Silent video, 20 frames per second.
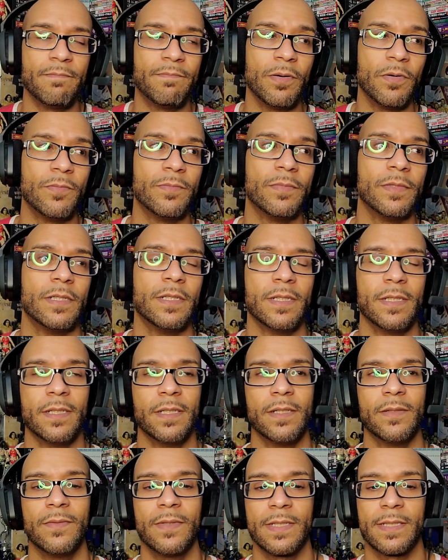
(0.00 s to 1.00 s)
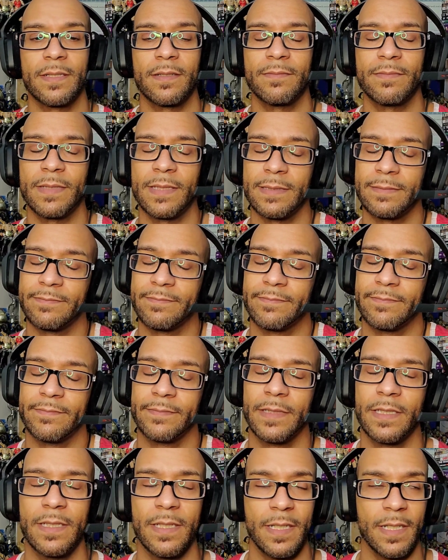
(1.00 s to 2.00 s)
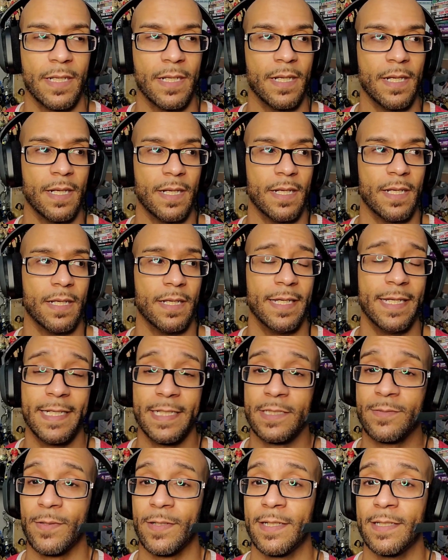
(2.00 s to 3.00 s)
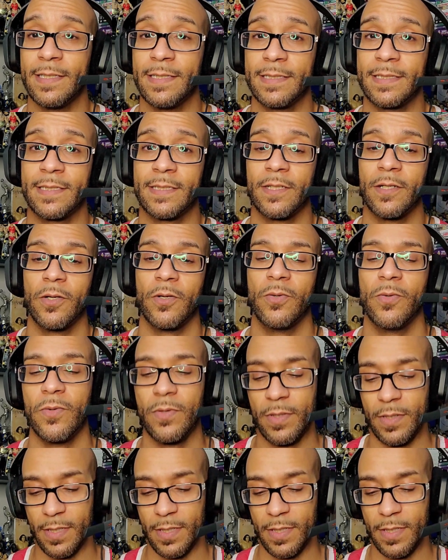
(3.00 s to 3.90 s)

boom, went there. But it is what it is. So,